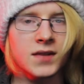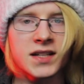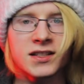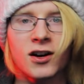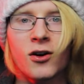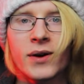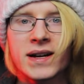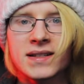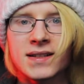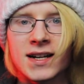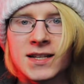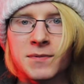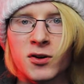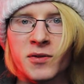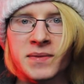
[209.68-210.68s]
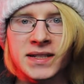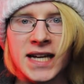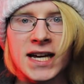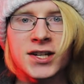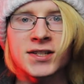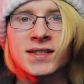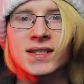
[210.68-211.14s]
As always,
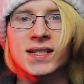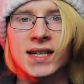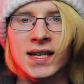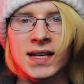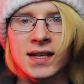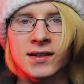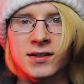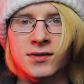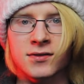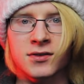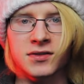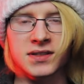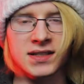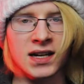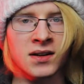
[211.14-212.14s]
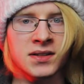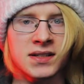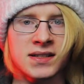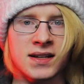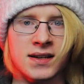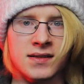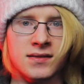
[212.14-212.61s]
experimentation is key to good sound
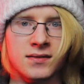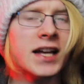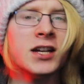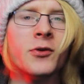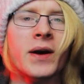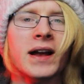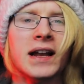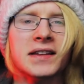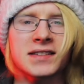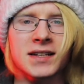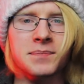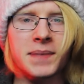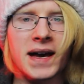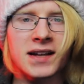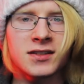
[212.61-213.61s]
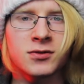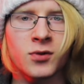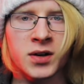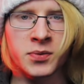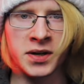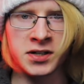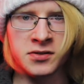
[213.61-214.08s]
design. Anyway, let's get back to
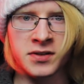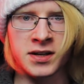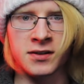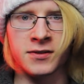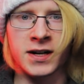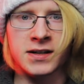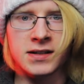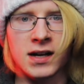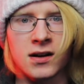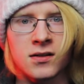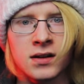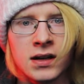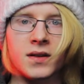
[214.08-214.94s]
what we're doing right now.